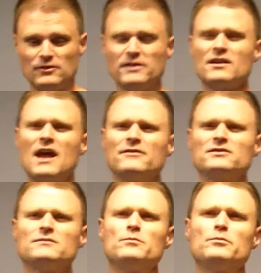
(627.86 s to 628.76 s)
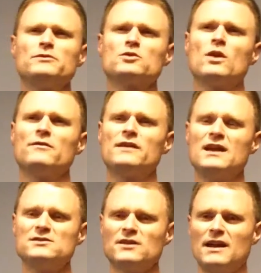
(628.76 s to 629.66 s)
And so this kind of puts a
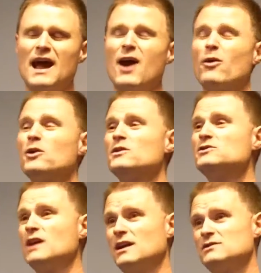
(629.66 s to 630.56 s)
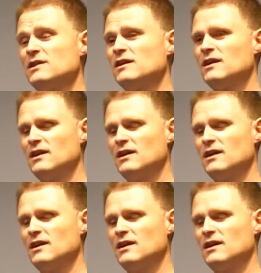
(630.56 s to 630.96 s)
qualification on how are you to judge.